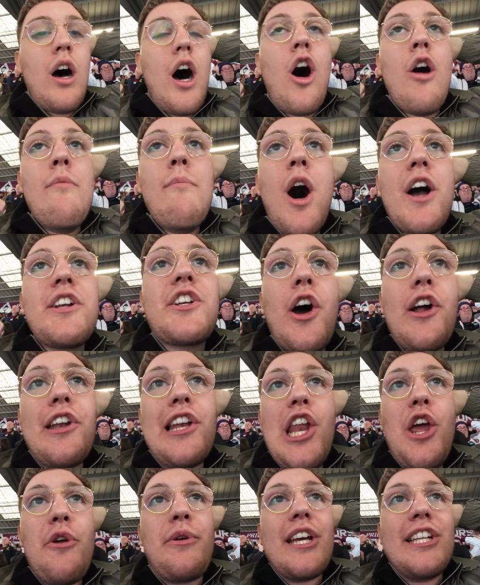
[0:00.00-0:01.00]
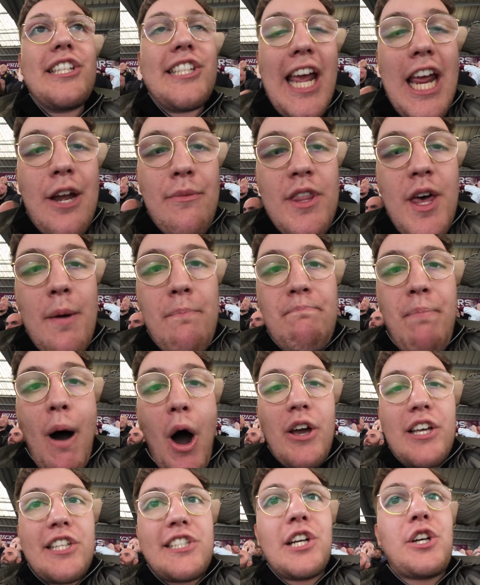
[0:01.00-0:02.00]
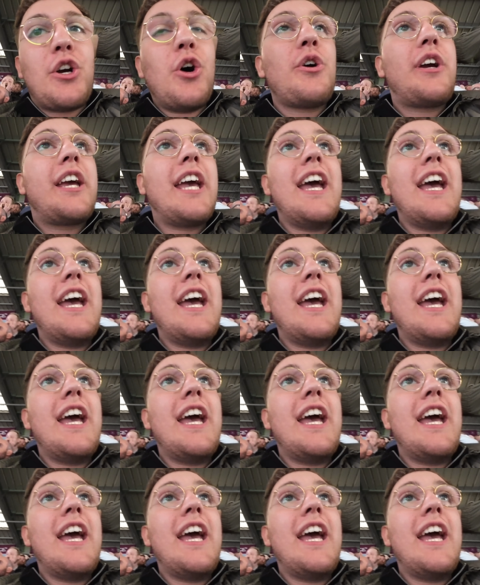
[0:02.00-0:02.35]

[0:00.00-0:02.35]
oh my god, Lucas Digne with a bicycle if